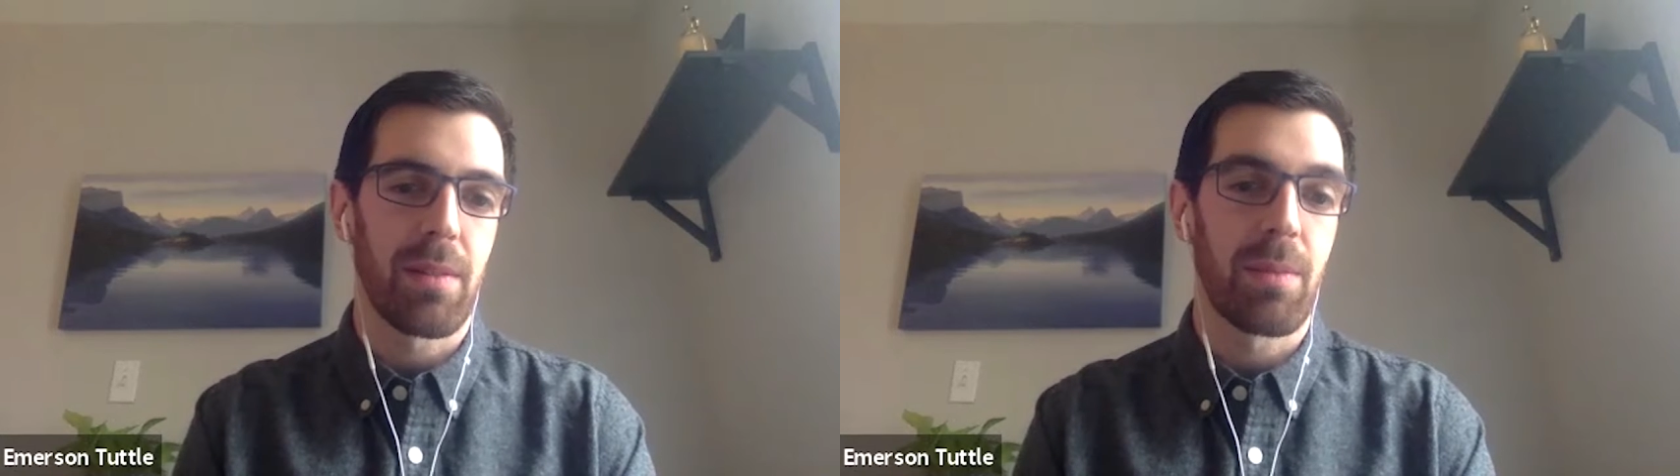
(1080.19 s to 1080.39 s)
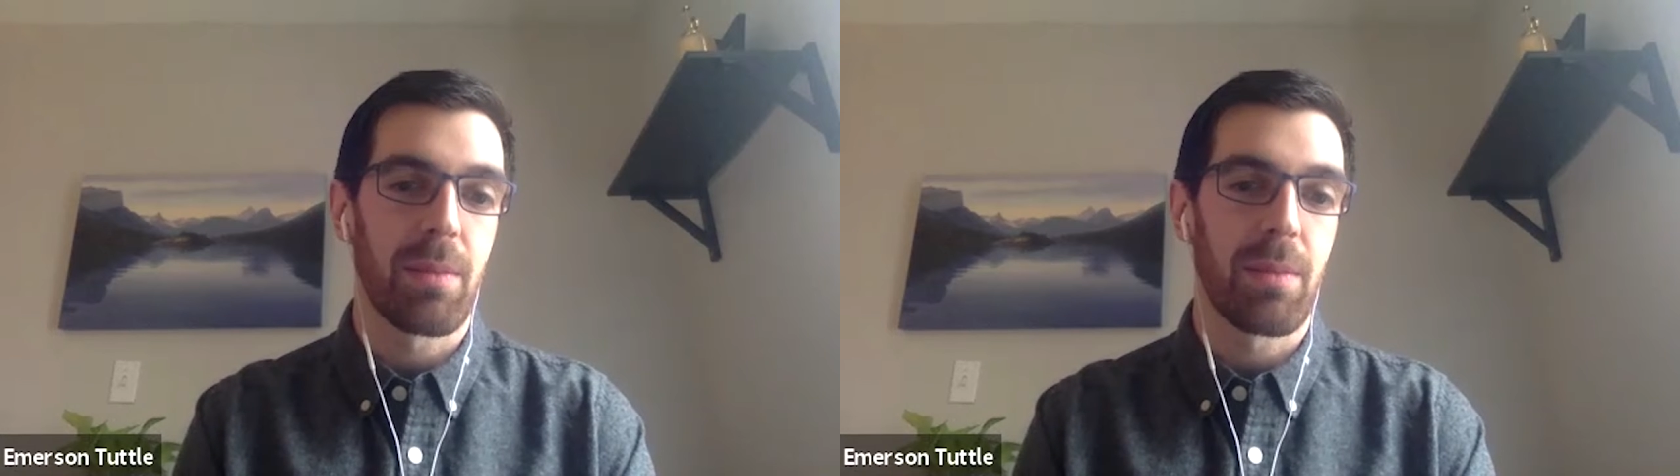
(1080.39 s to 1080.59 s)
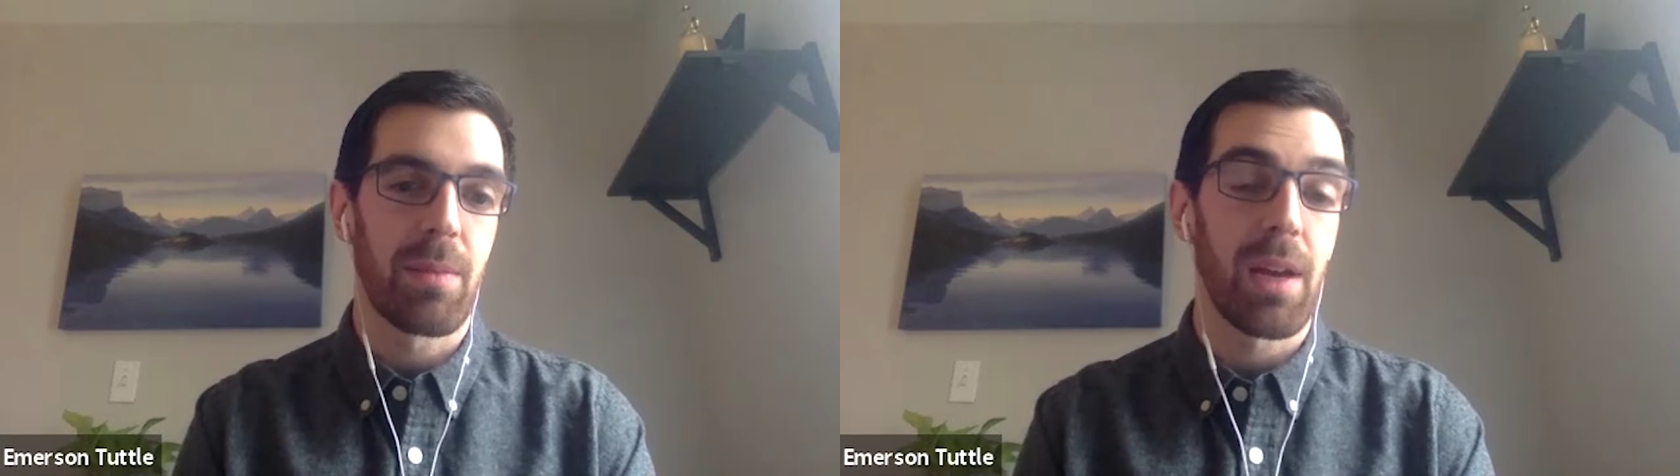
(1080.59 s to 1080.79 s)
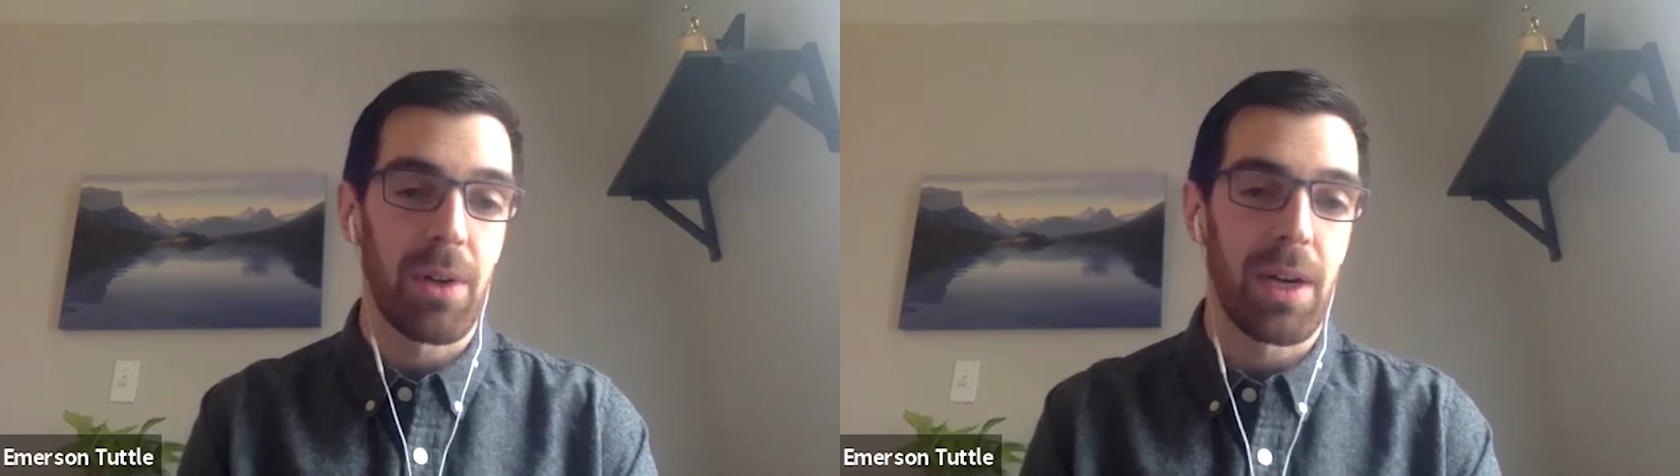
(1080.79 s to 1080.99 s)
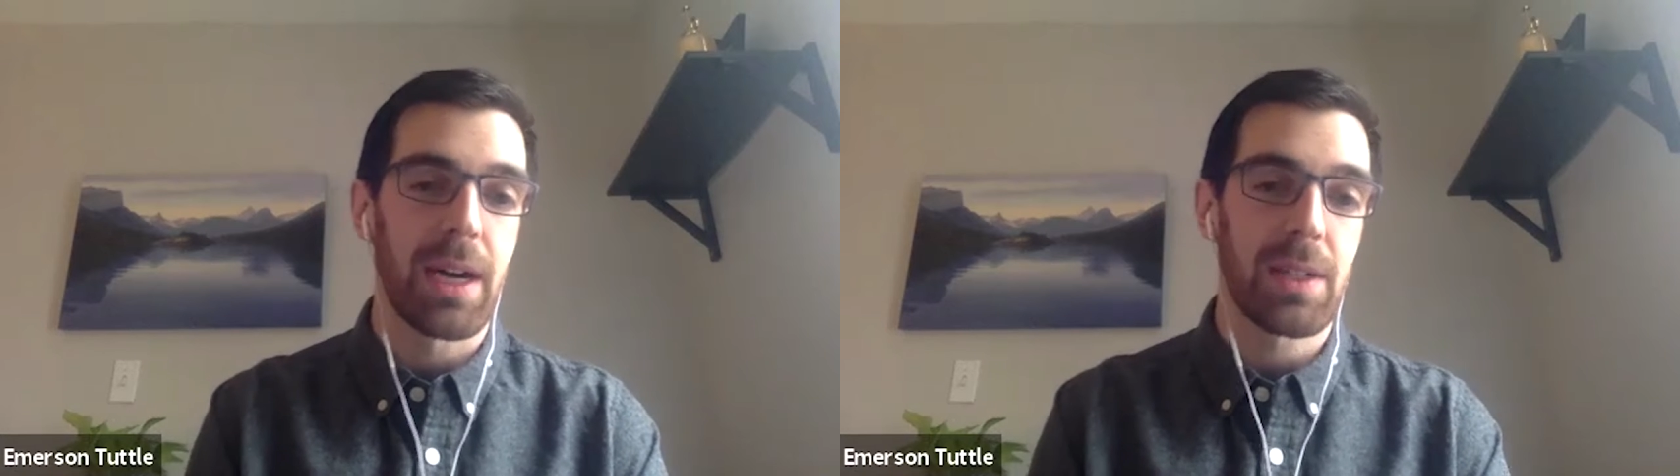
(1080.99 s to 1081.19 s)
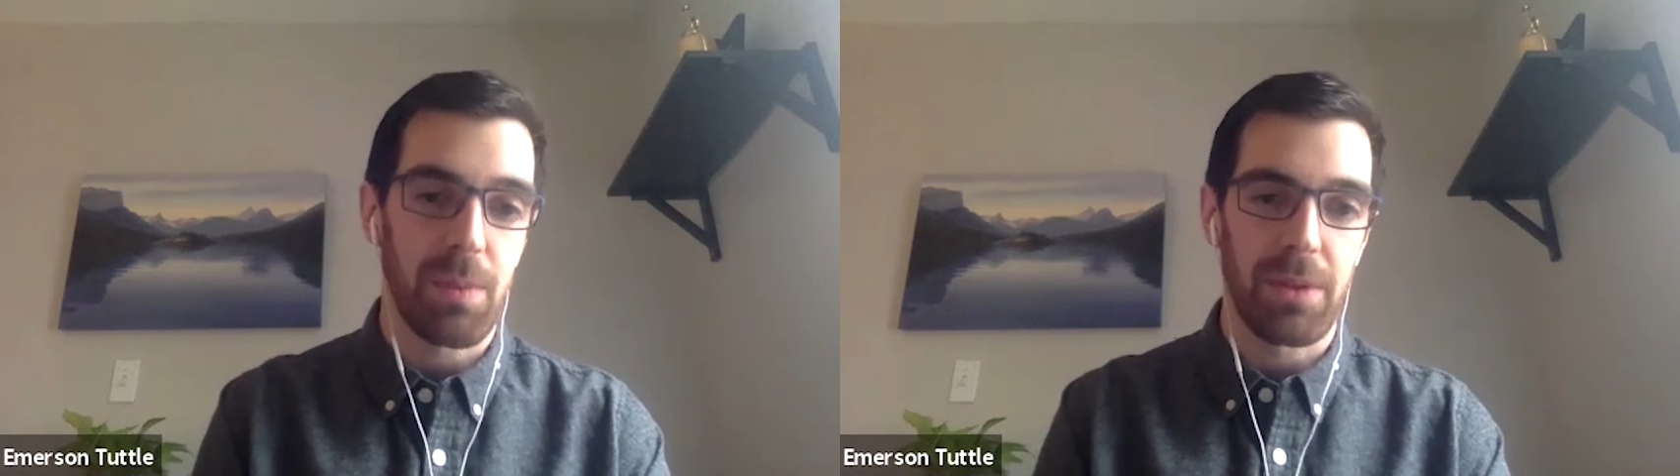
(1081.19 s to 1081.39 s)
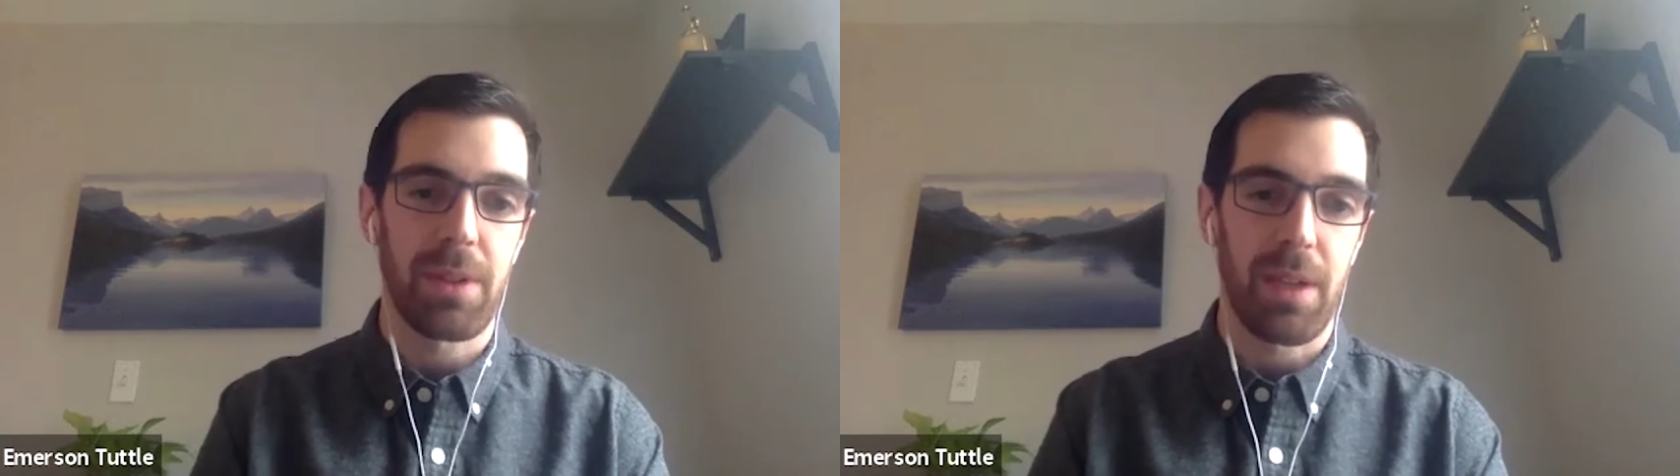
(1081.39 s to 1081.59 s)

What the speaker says: Middlebury Animal Hospital